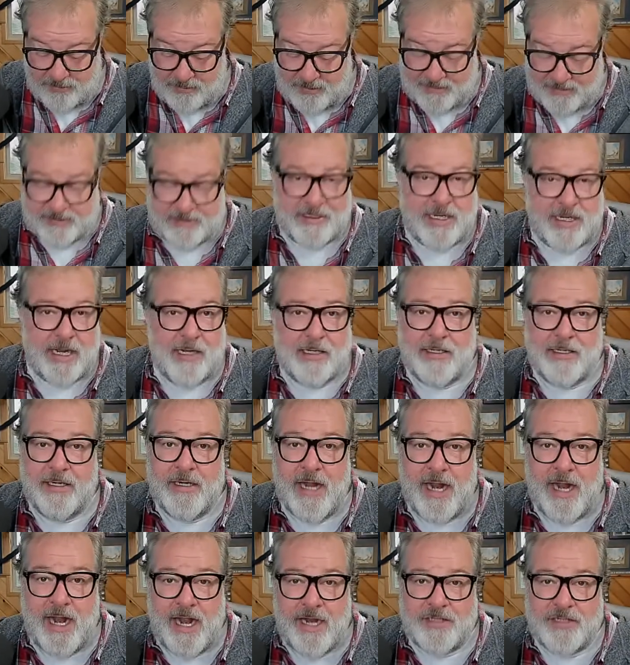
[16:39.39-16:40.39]
It's not
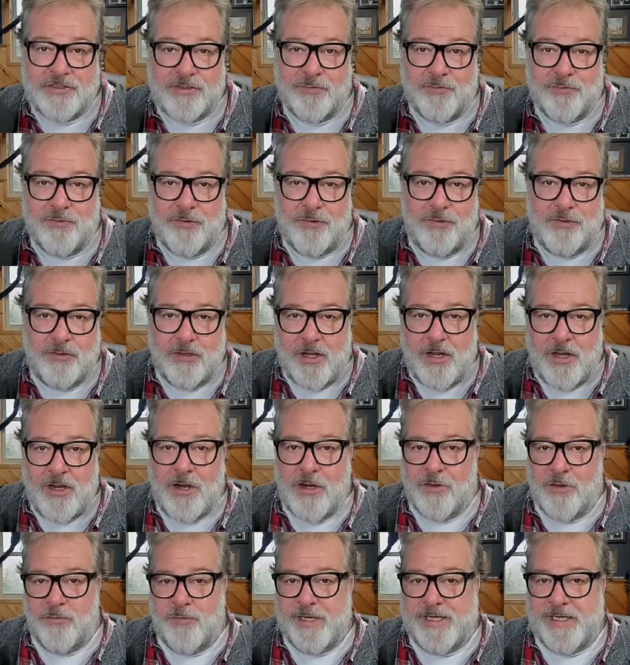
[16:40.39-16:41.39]
an actual
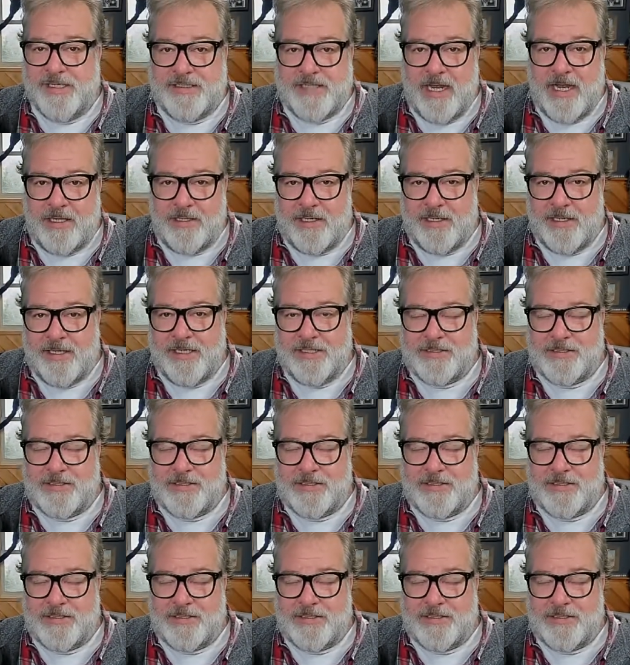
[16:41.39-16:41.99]
retelling.